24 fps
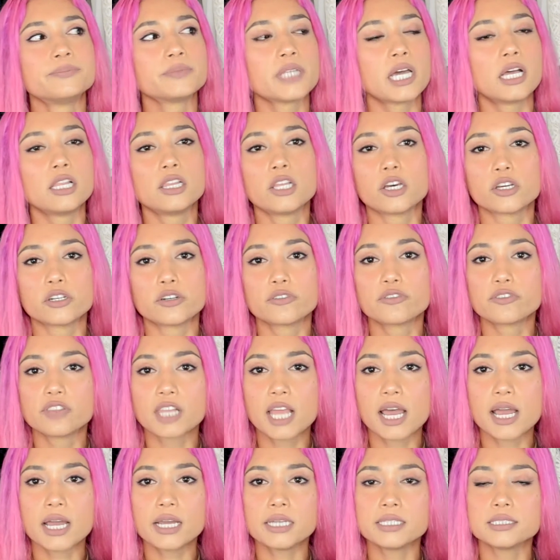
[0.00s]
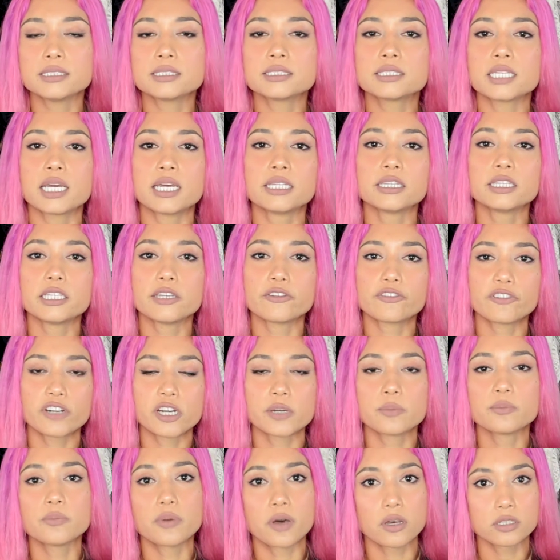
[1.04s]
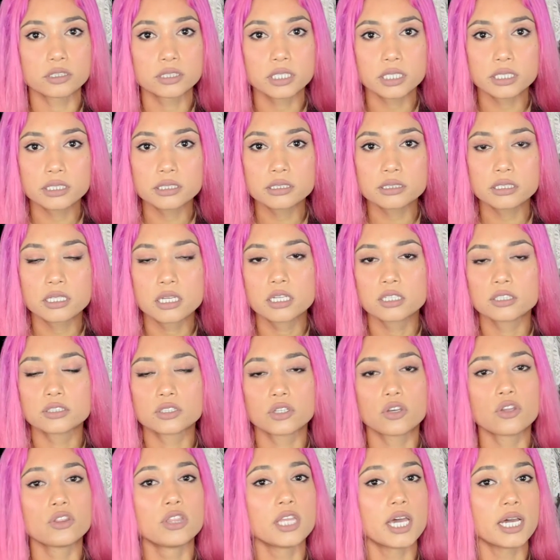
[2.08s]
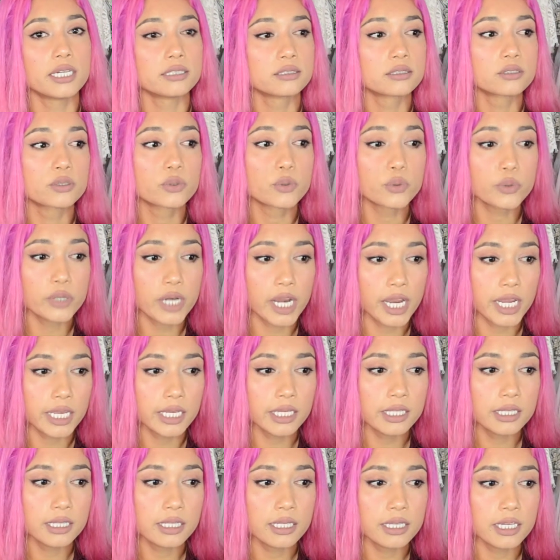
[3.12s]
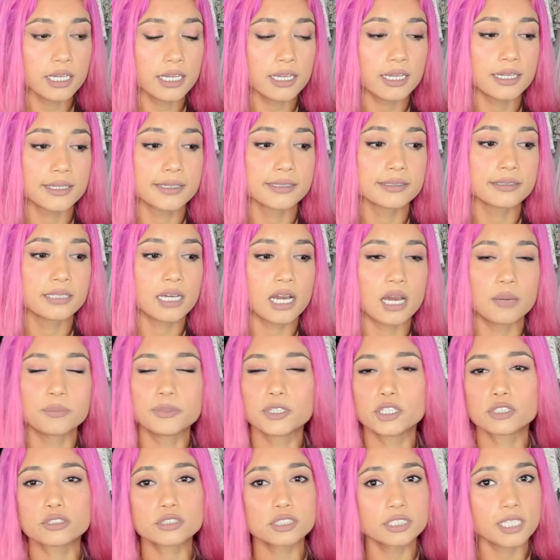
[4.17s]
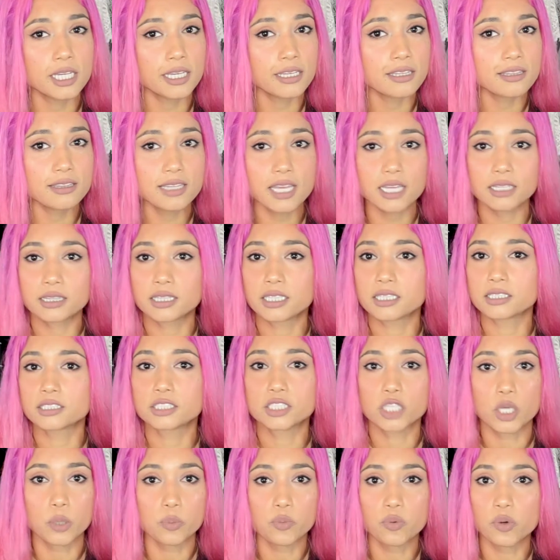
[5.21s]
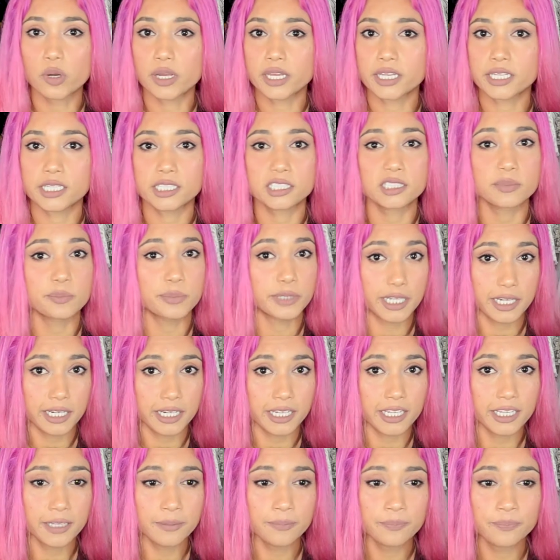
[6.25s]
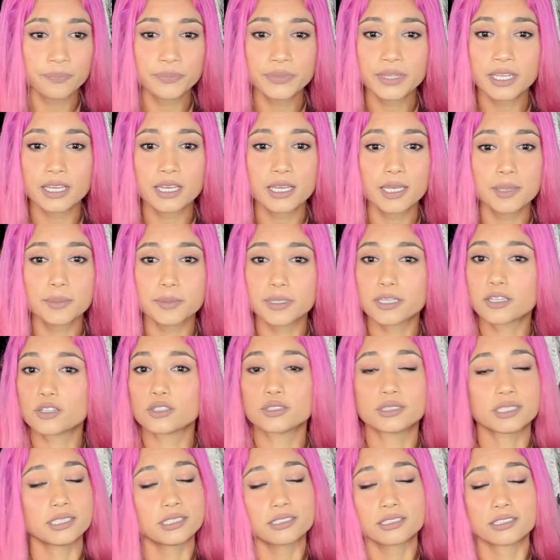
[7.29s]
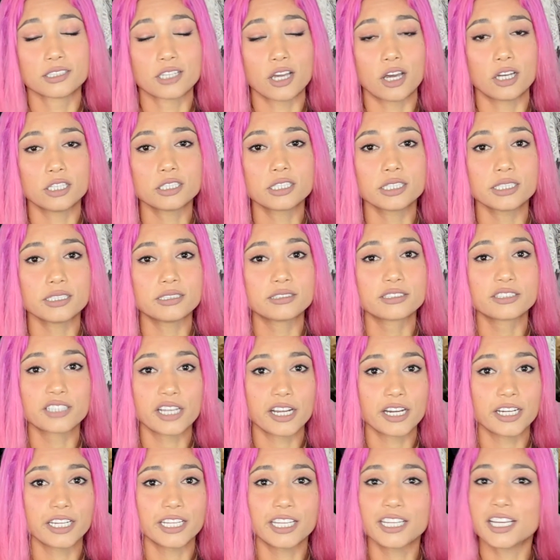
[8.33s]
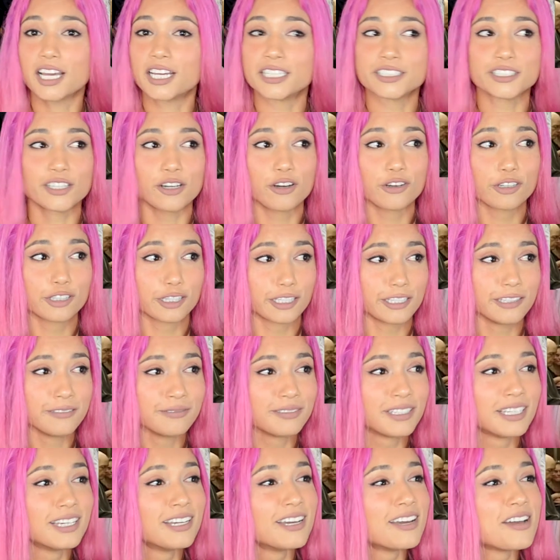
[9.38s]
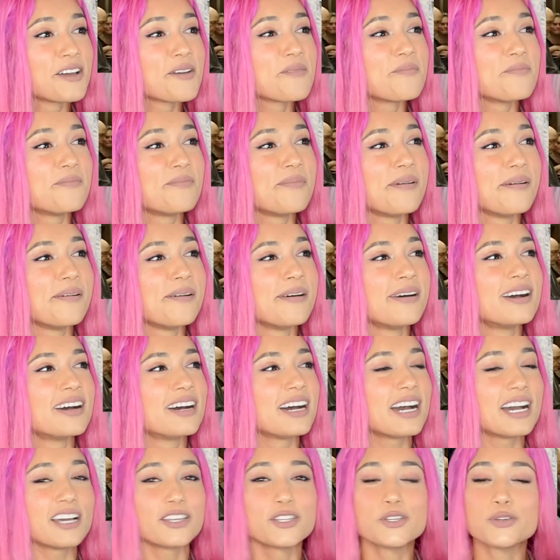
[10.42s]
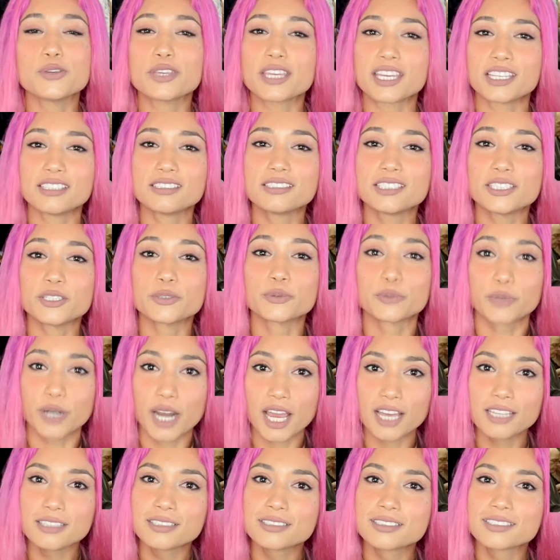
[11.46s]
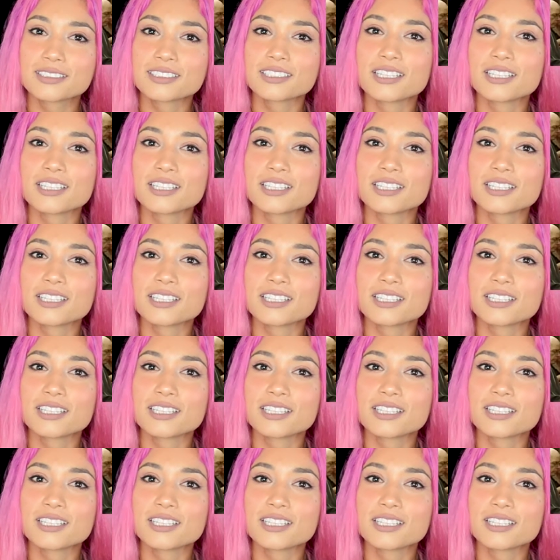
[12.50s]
a lot of lines and different buses, so that's great. I'm not saying that the subway is pretty, because it's not. It's dirty and ugly, but and you can see rats.